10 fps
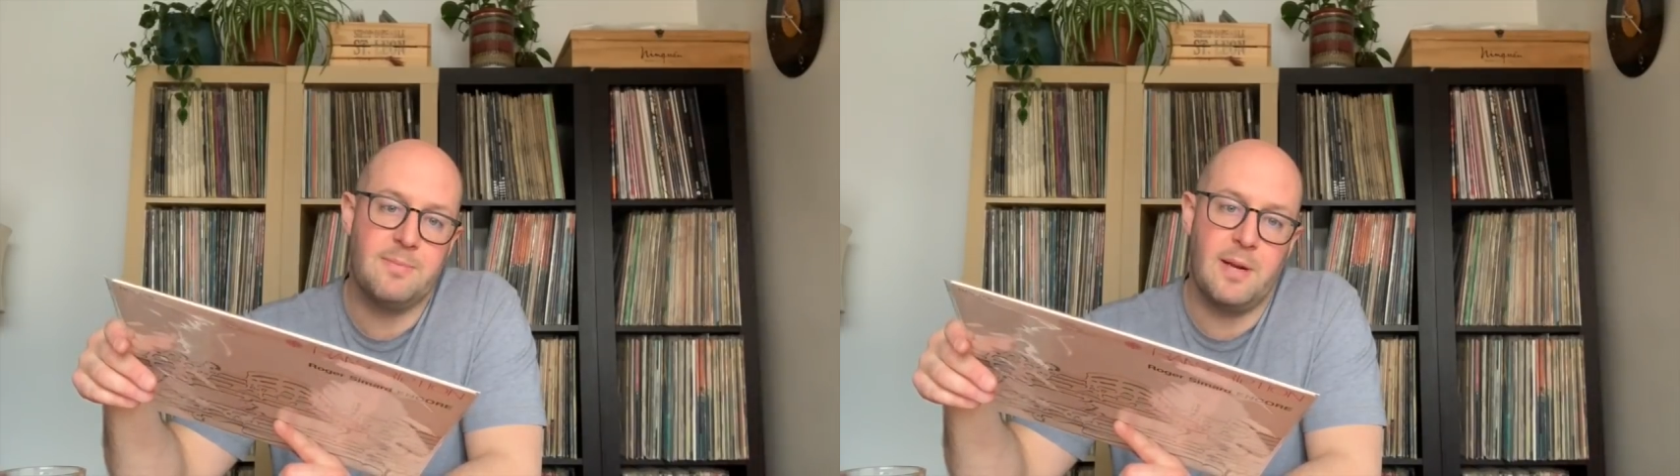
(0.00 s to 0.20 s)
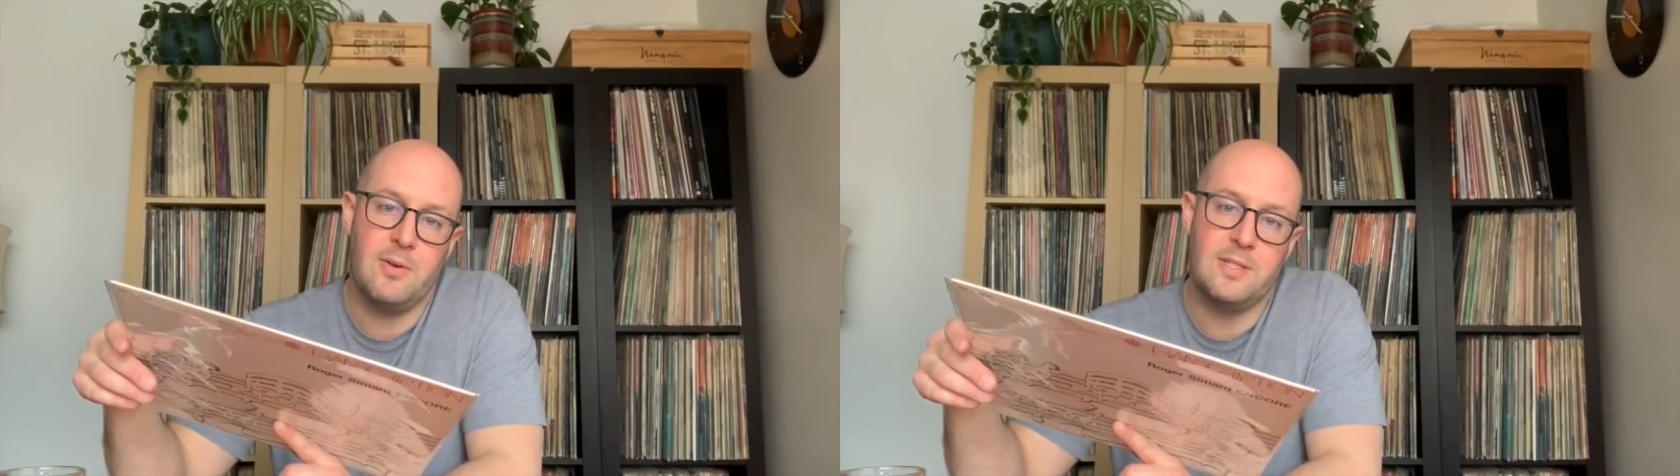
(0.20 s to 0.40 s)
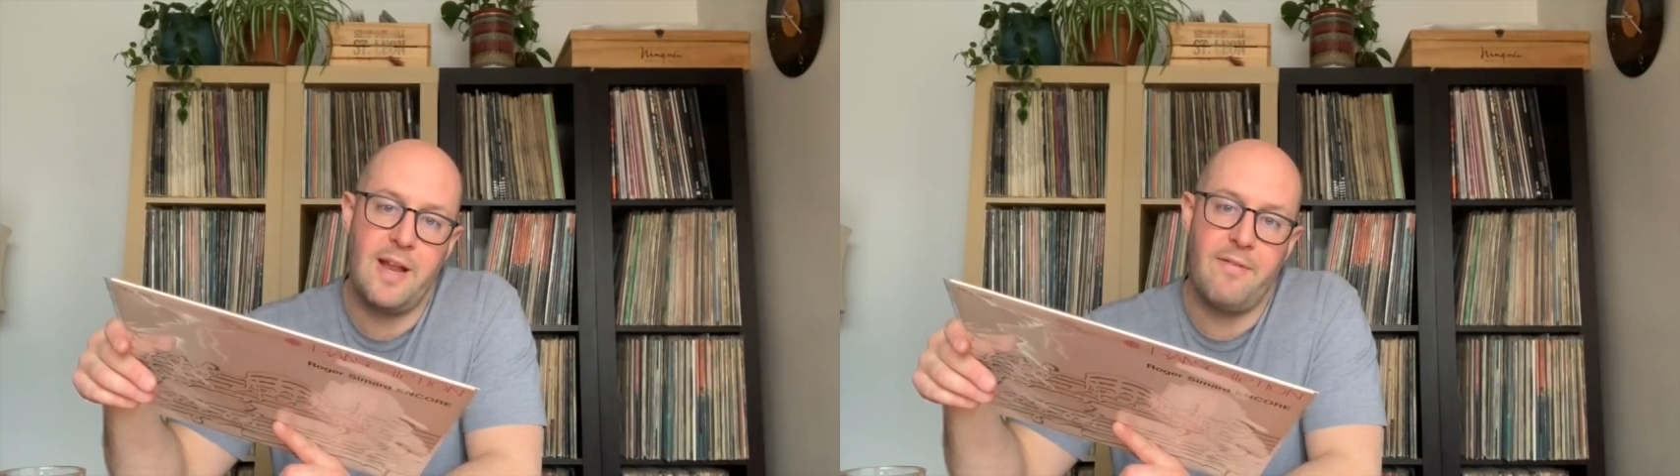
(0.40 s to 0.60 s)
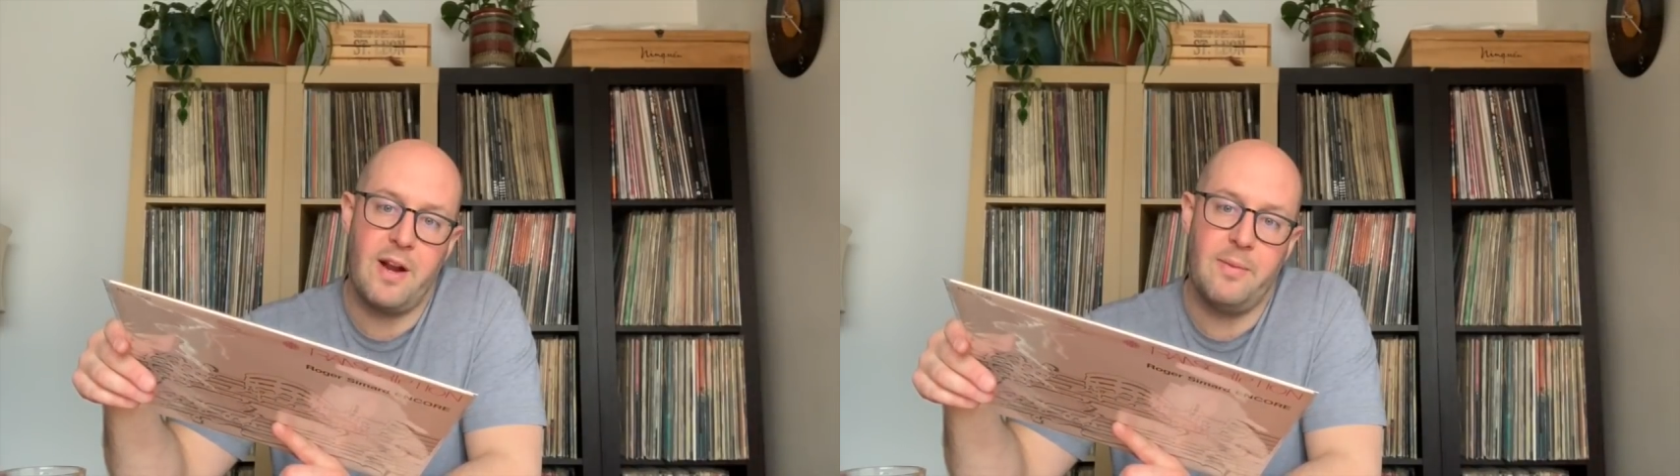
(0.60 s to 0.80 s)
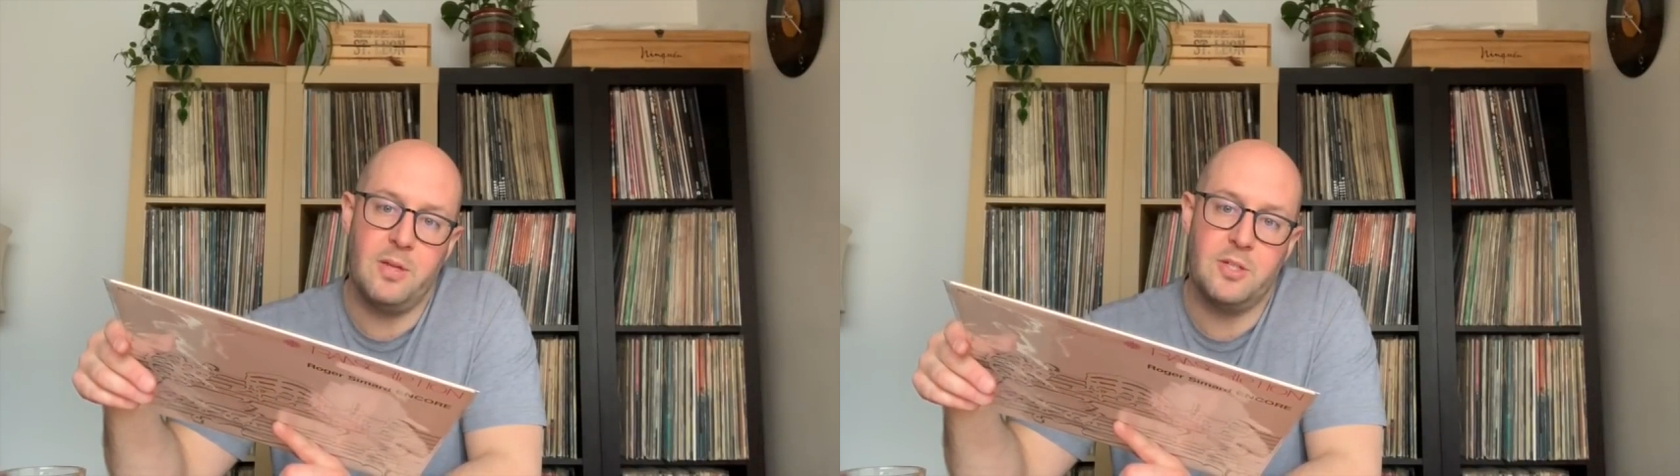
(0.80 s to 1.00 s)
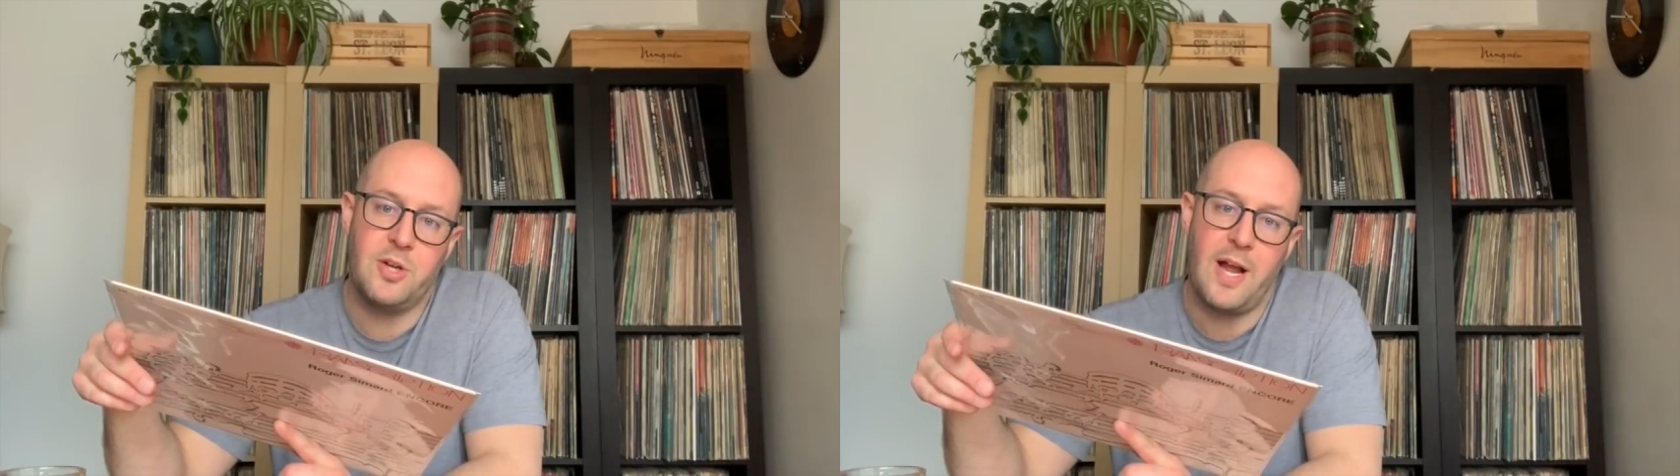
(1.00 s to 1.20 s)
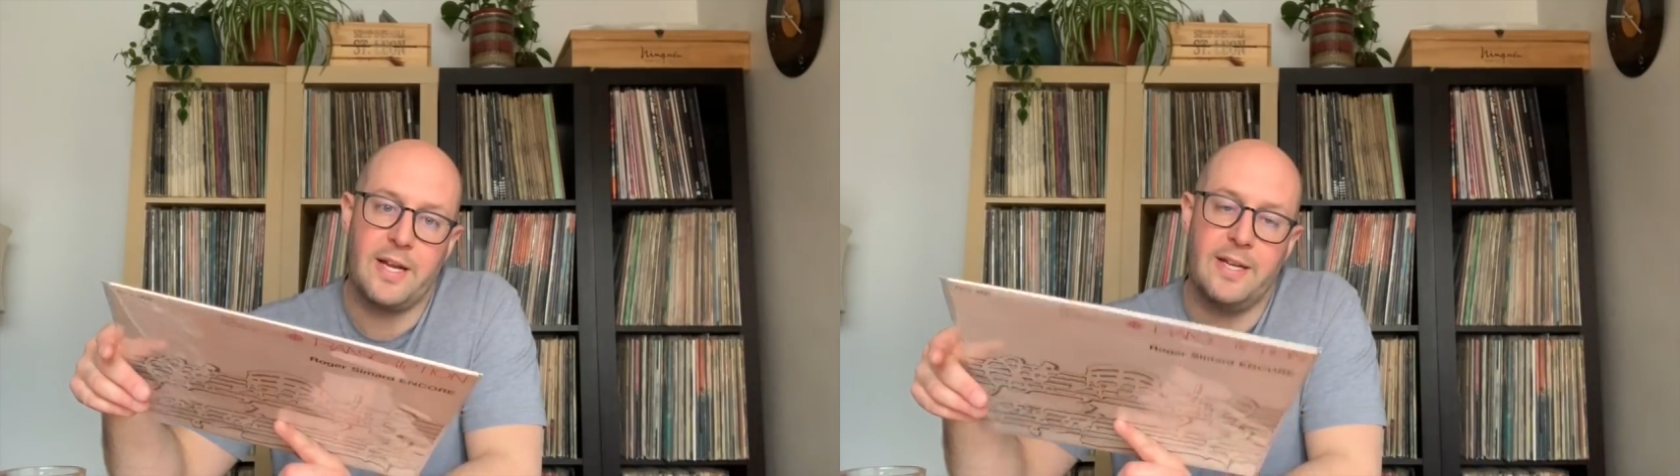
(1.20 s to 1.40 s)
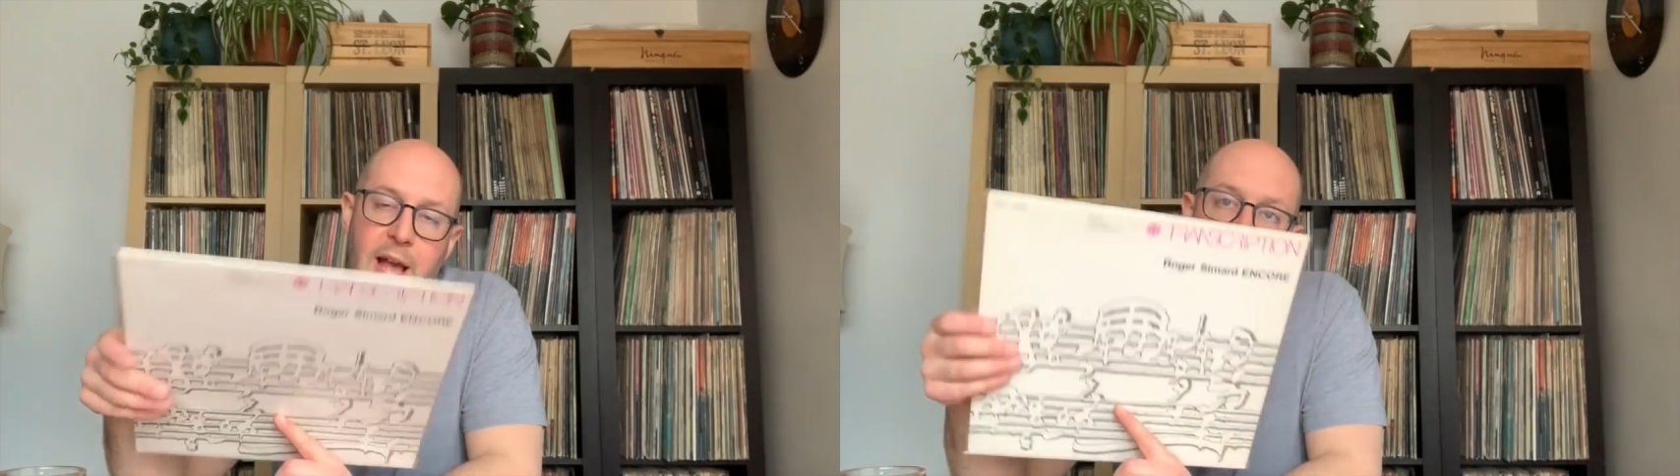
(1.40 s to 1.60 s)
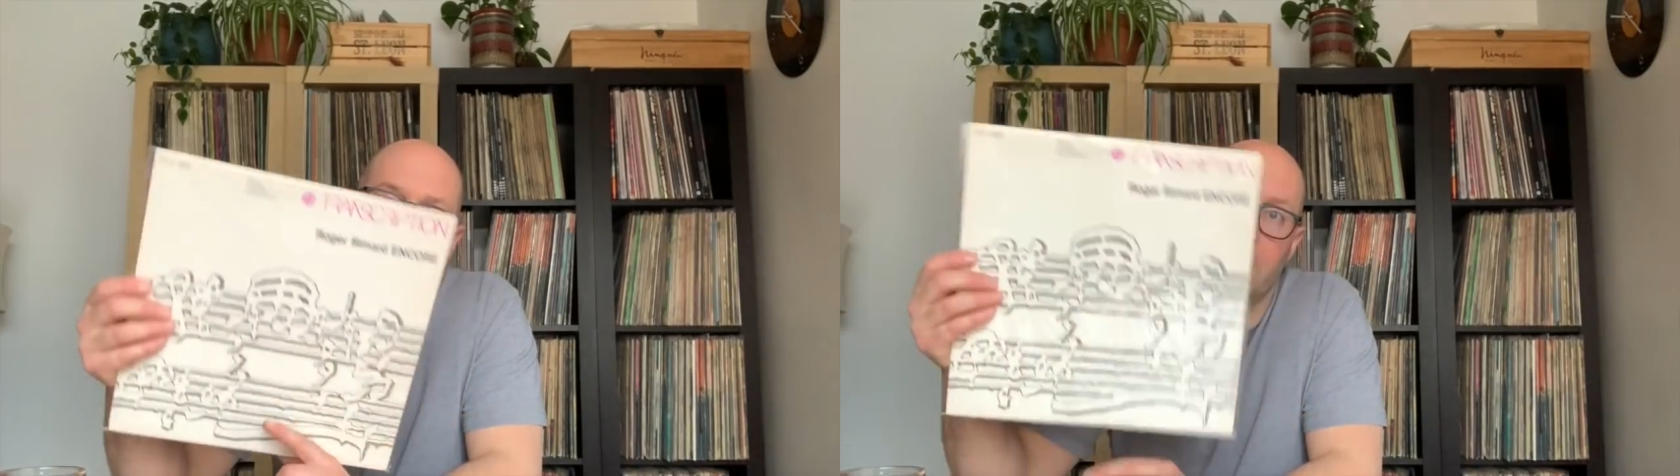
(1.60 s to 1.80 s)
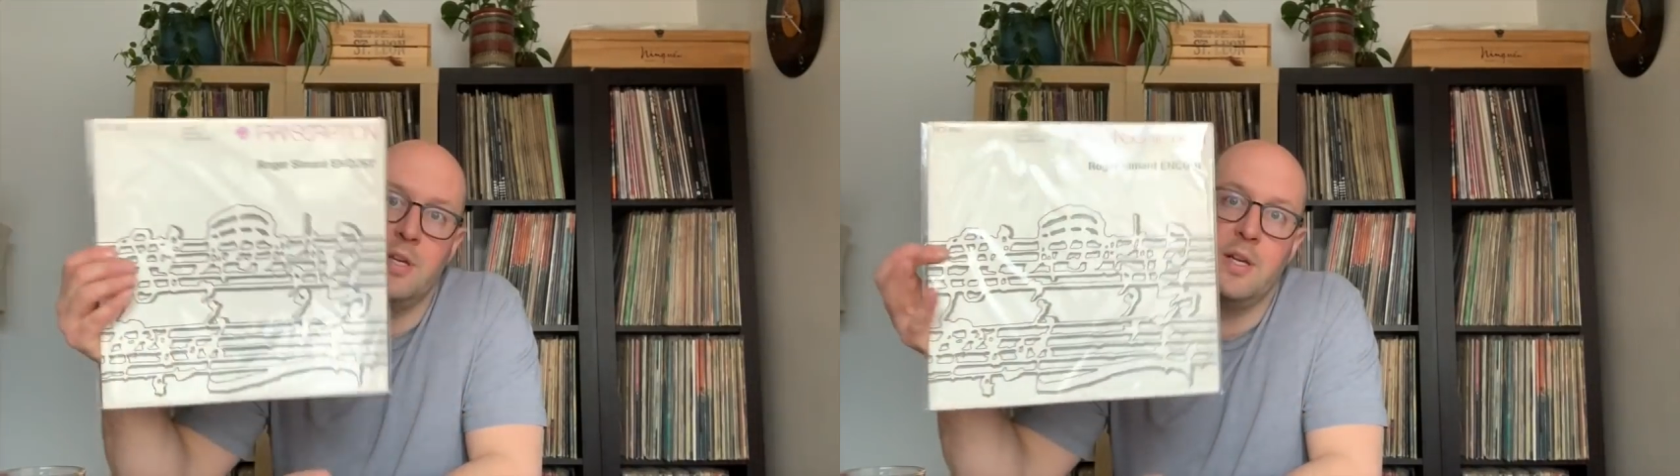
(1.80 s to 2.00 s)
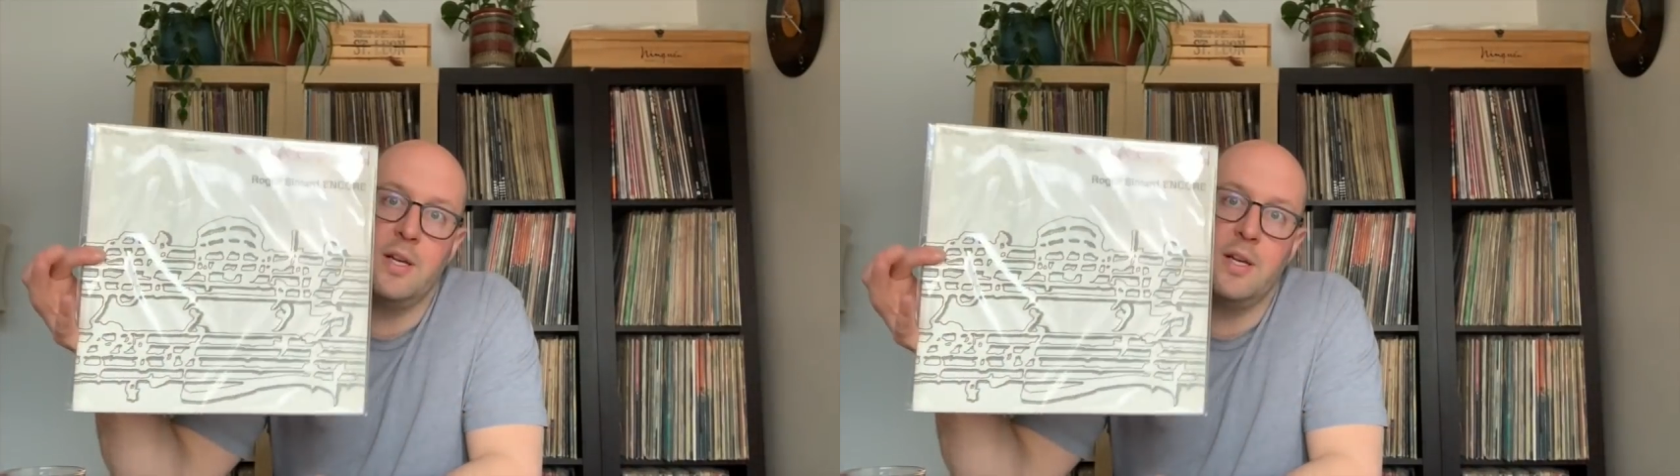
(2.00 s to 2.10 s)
but I was never able to track it down.